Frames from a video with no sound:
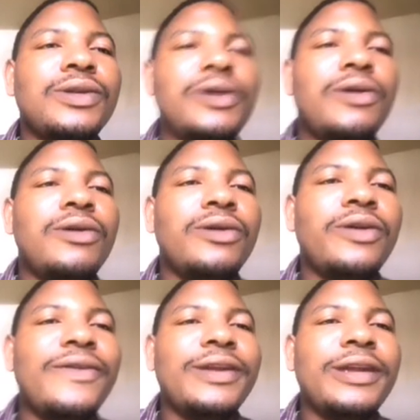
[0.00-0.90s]
all even
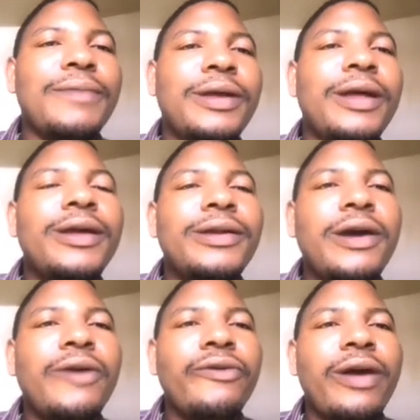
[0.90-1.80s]
number. Now you
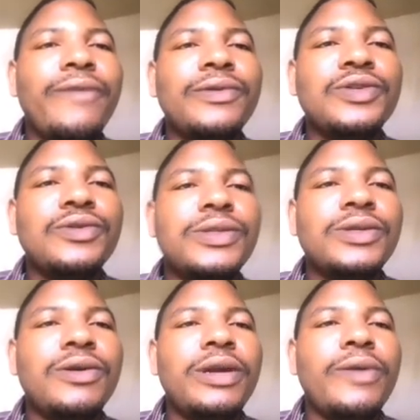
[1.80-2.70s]
have to choose
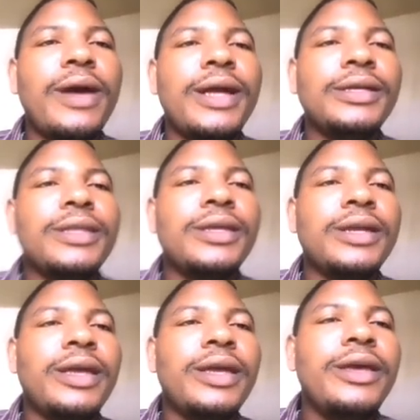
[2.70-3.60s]
only 1, 3,
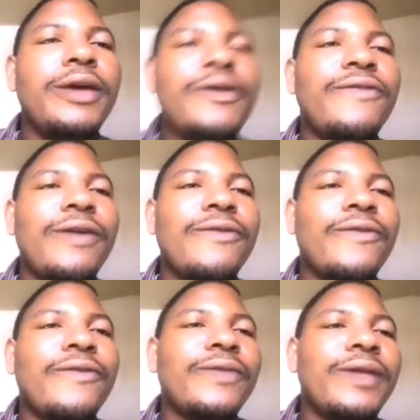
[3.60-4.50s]
5,
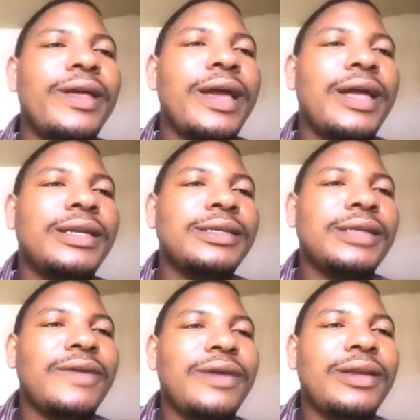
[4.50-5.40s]
and
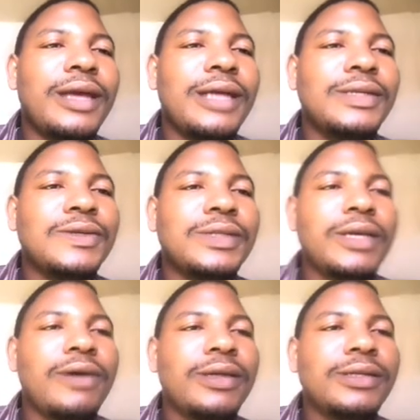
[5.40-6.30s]
7. As you see,
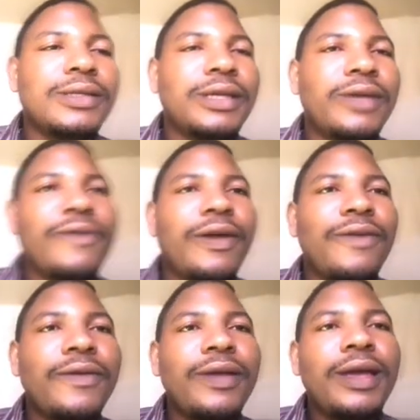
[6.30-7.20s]
1, 3, 5,
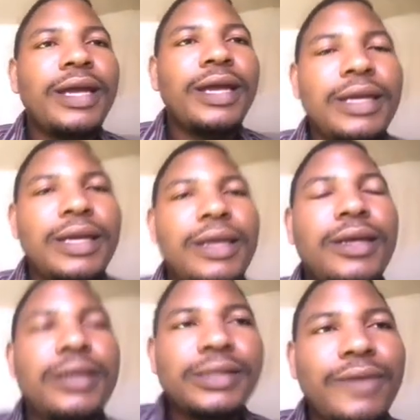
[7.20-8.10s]
and
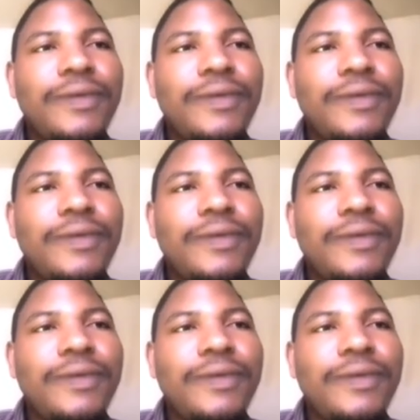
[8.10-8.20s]
7.